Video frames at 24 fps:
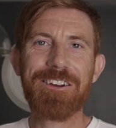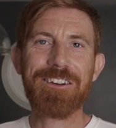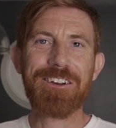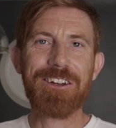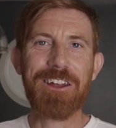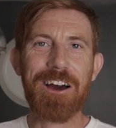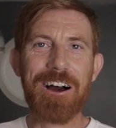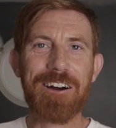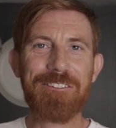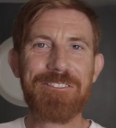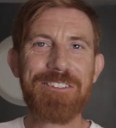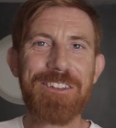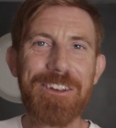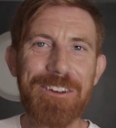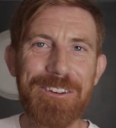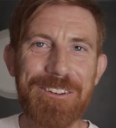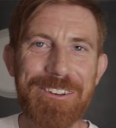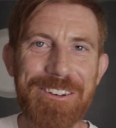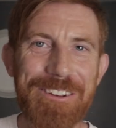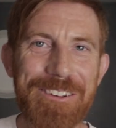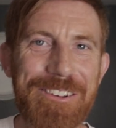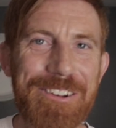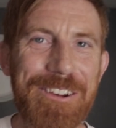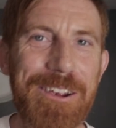Good
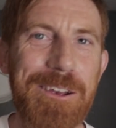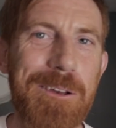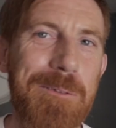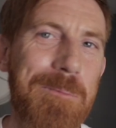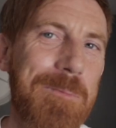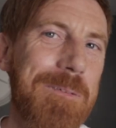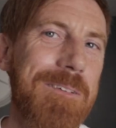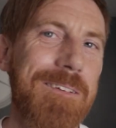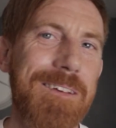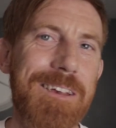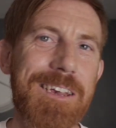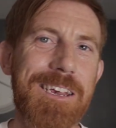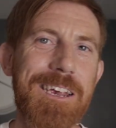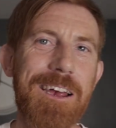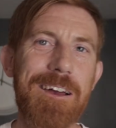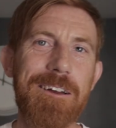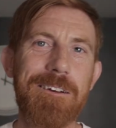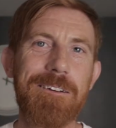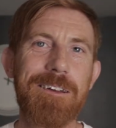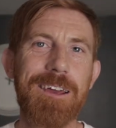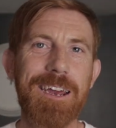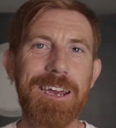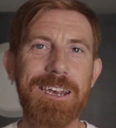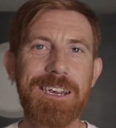afternoon, YouTube.
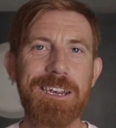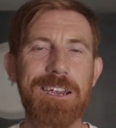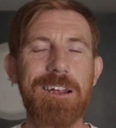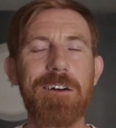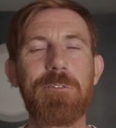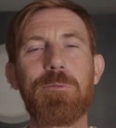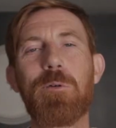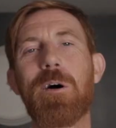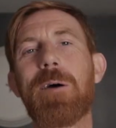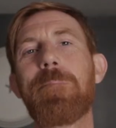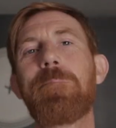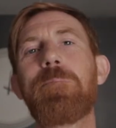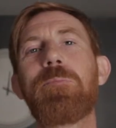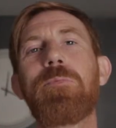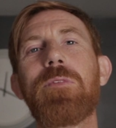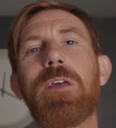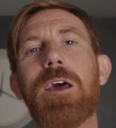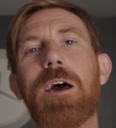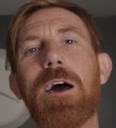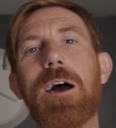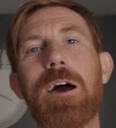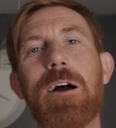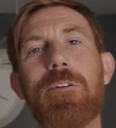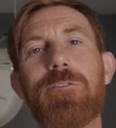So here's another one
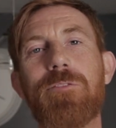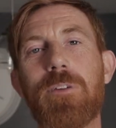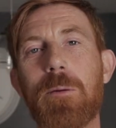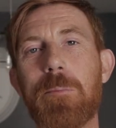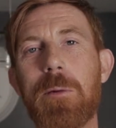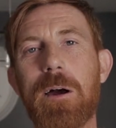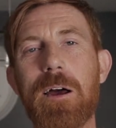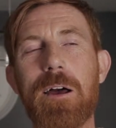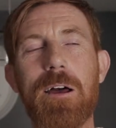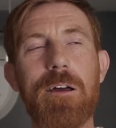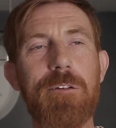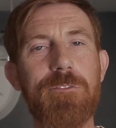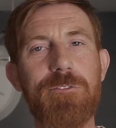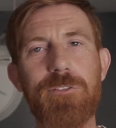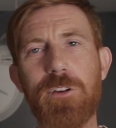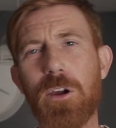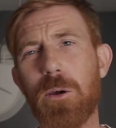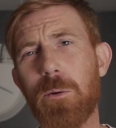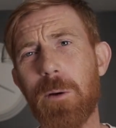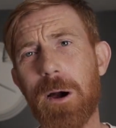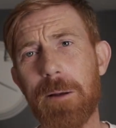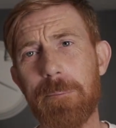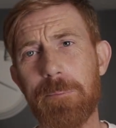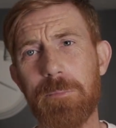from a
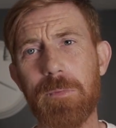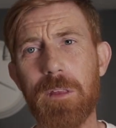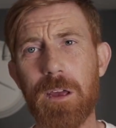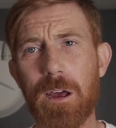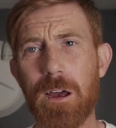viewer.